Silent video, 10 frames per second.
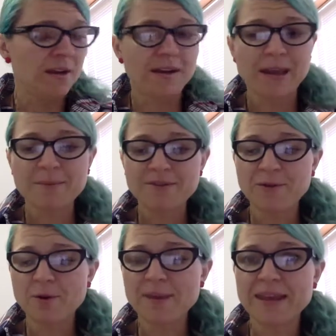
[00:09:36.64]
Now,
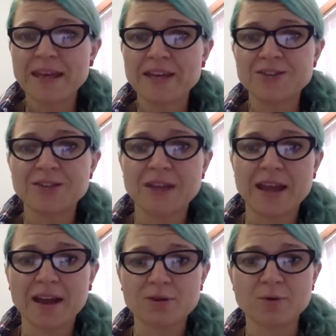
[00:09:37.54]
before we get into the
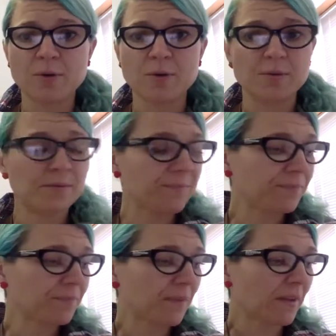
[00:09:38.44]
actual
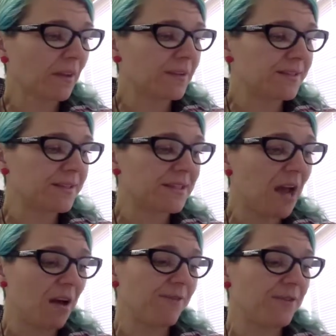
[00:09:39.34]

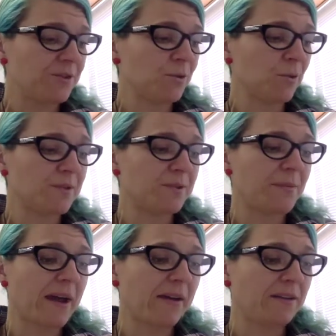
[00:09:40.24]
stuff that talks
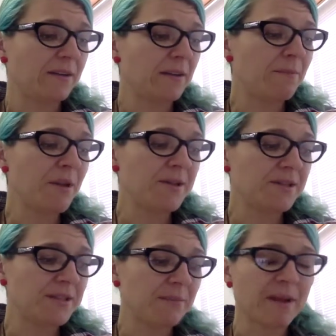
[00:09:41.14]
about
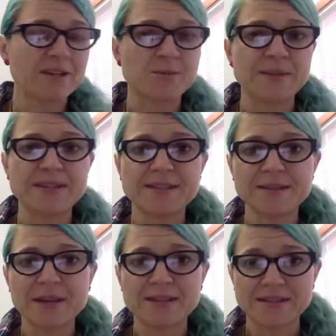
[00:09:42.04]
emergency management
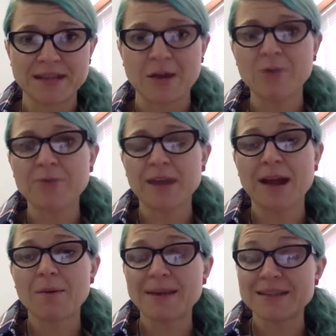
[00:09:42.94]
itself and
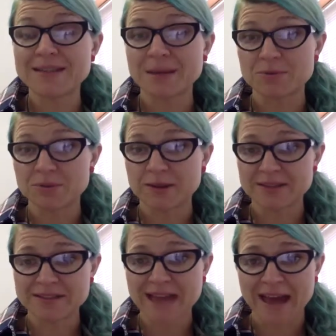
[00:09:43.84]
how we
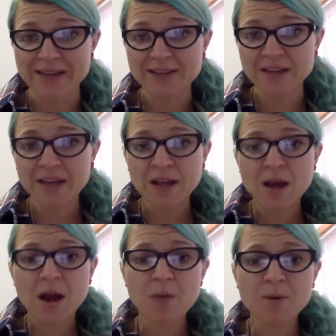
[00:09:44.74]
conceptualize that,
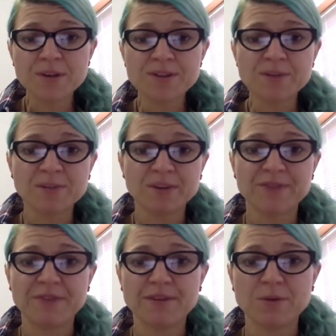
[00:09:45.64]
I wanted to
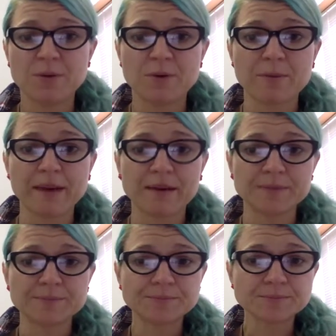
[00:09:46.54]
briefly talk about
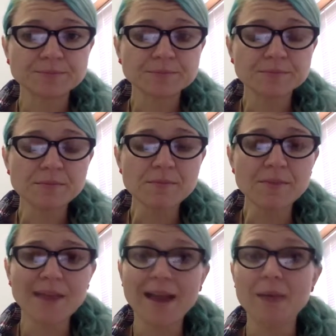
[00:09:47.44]

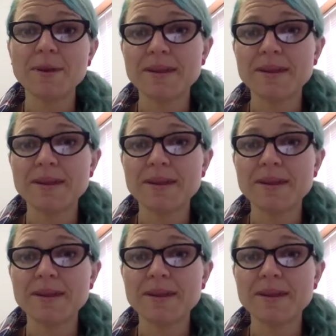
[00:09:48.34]
how we